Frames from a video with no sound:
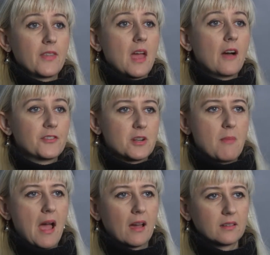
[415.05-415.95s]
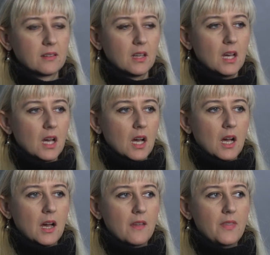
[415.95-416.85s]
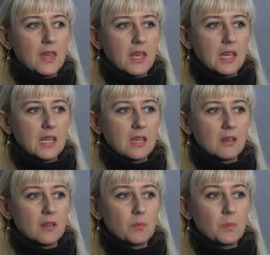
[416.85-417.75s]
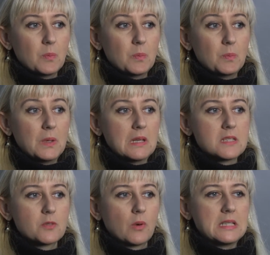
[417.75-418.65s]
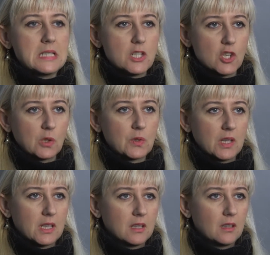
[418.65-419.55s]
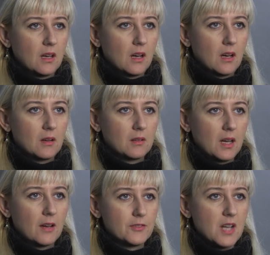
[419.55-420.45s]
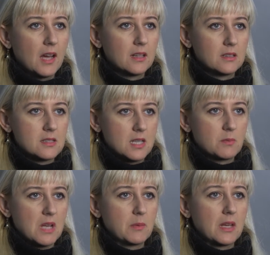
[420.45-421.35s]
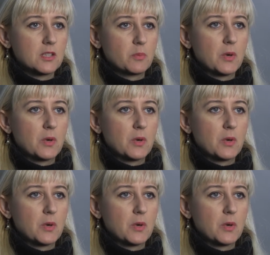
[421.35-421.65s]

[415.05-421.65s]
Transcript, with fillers: the aftermath, uh, they because 20 children have died at the same time, they had to